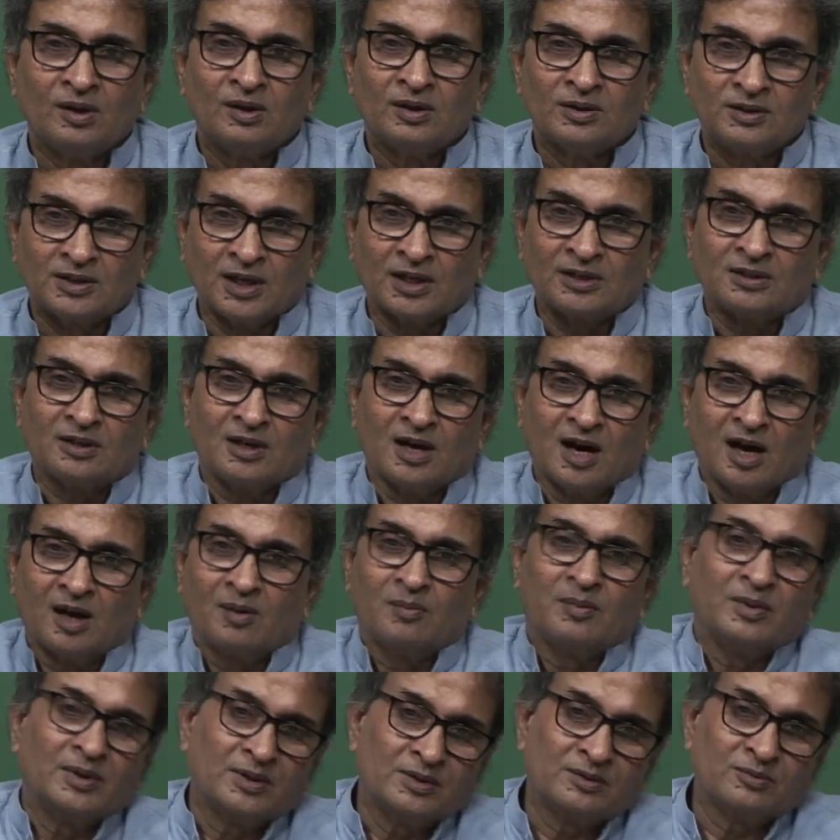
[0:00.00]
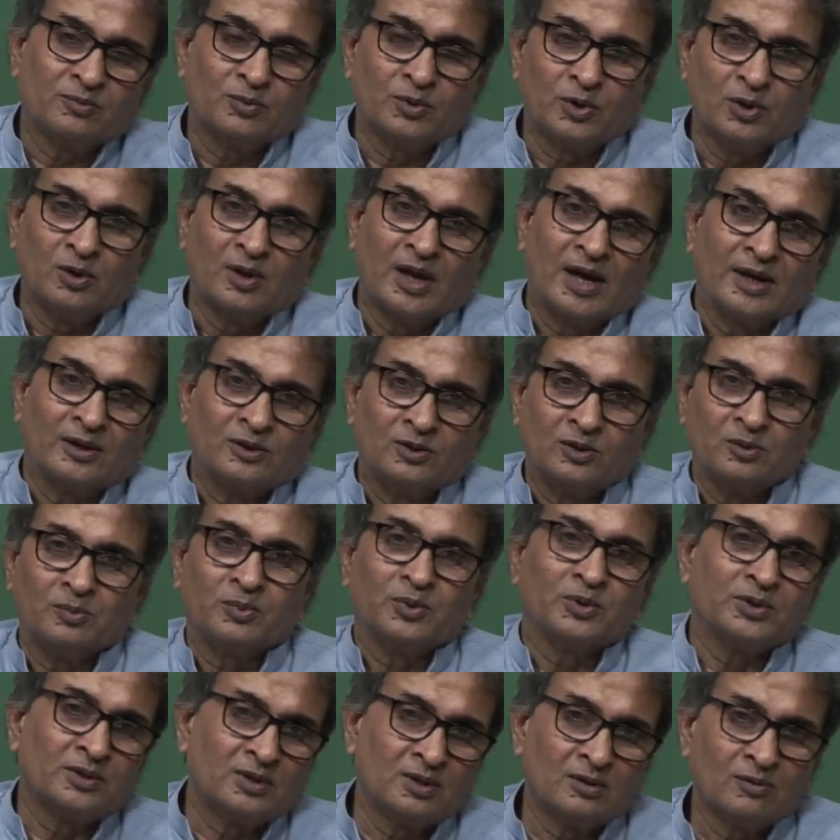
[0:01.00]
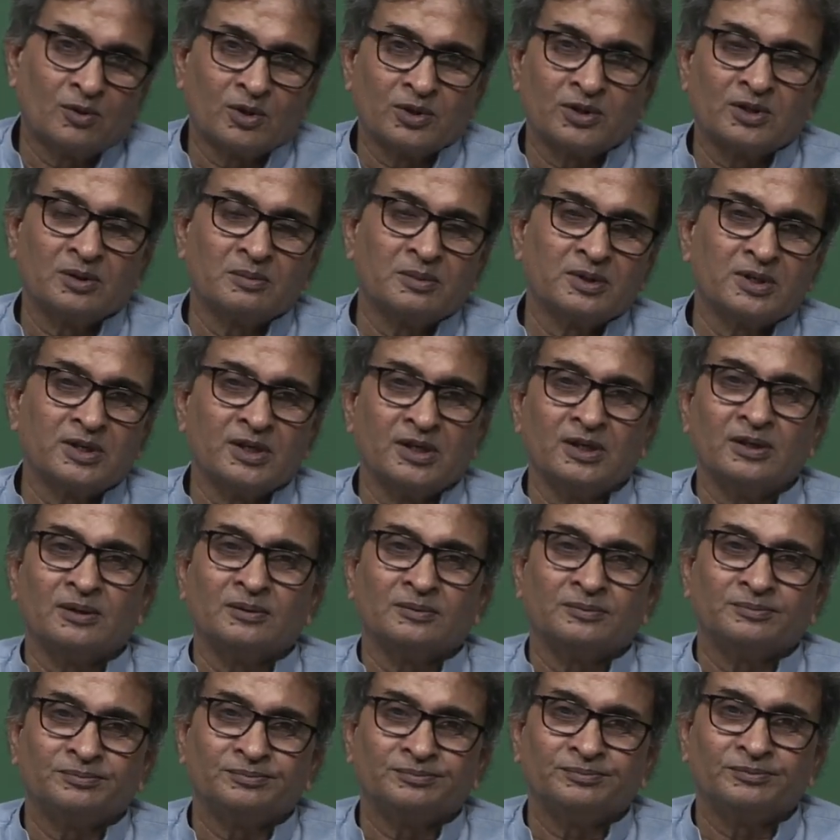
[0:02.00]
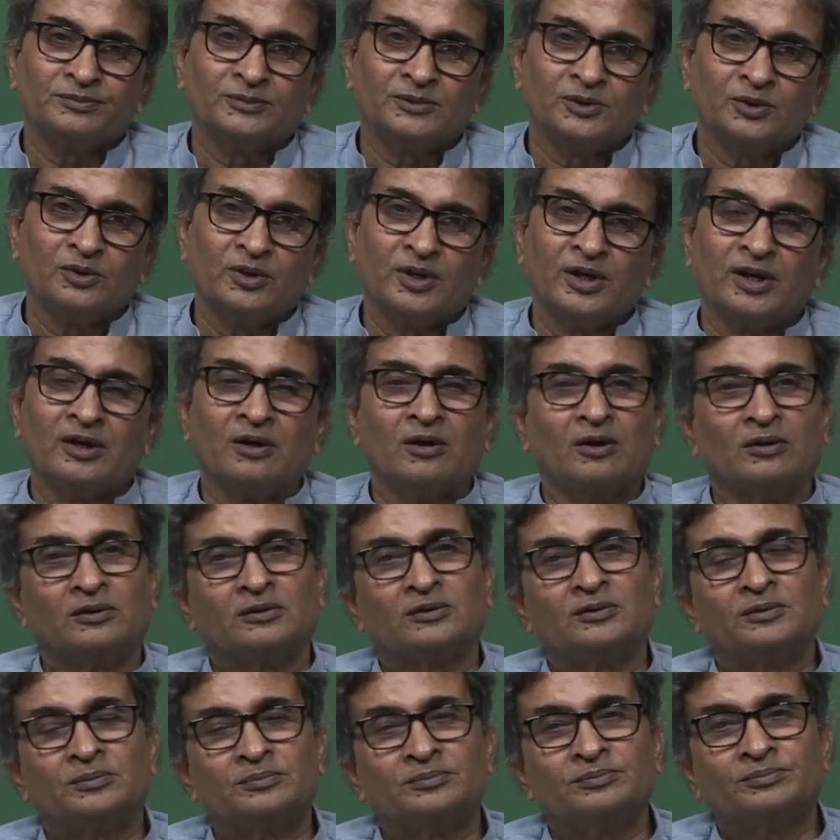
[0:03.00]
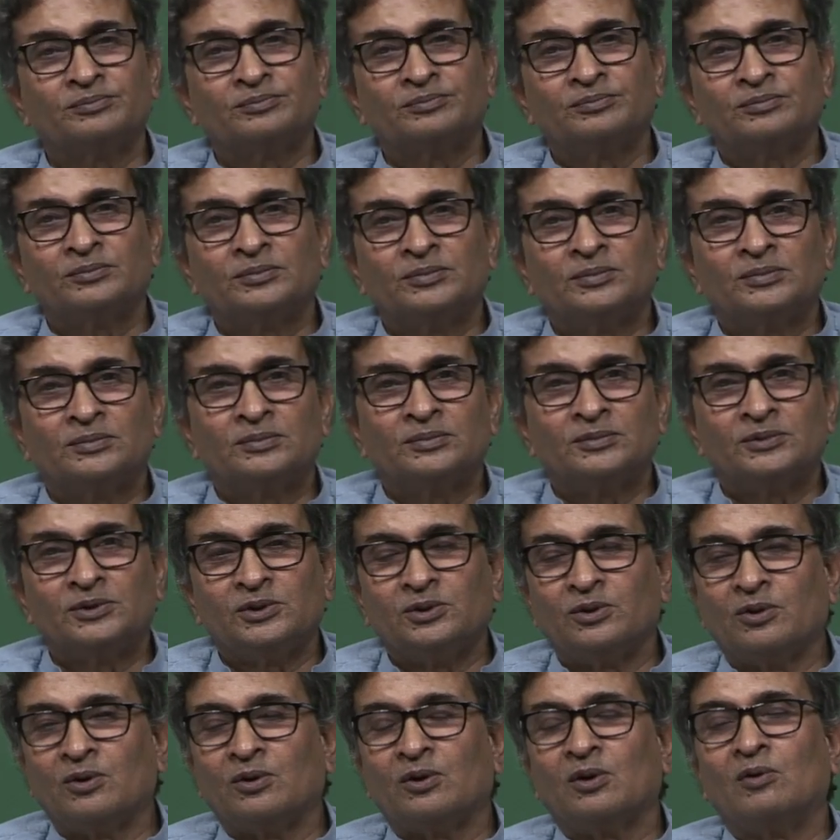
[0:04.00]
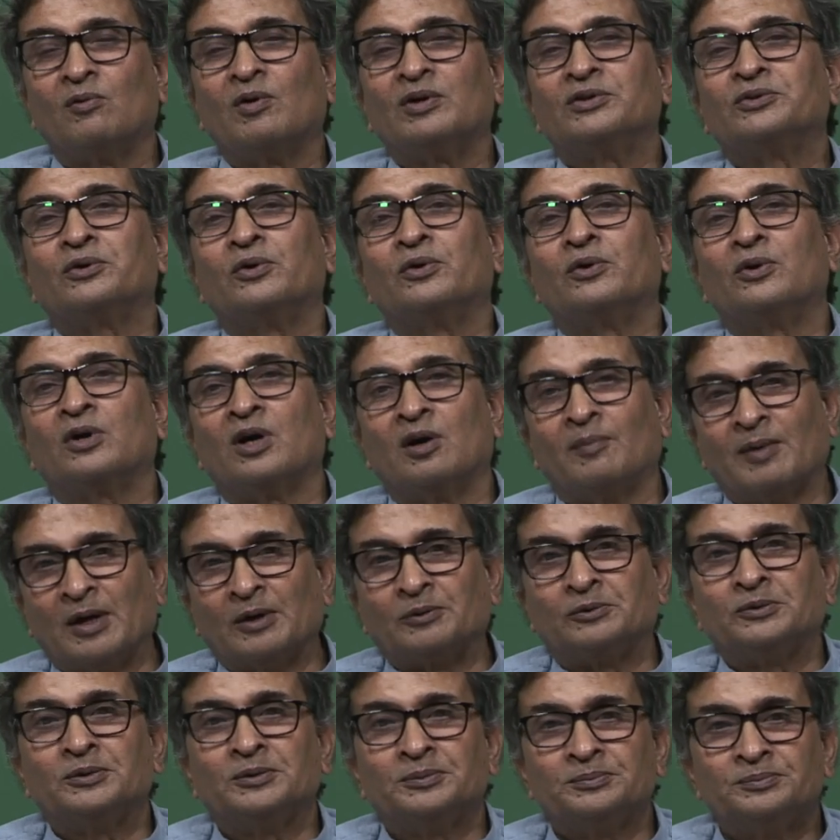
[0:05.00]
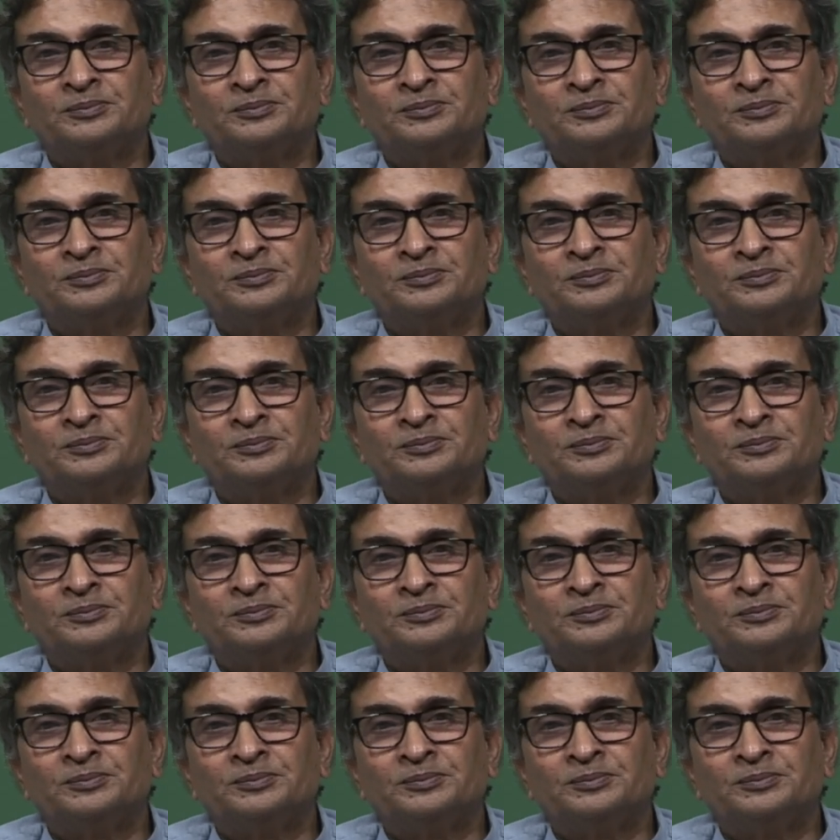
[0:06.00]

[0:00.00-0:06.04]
Such garments would you like to put in a washing machine? You dare not, you do not know what is going to come out.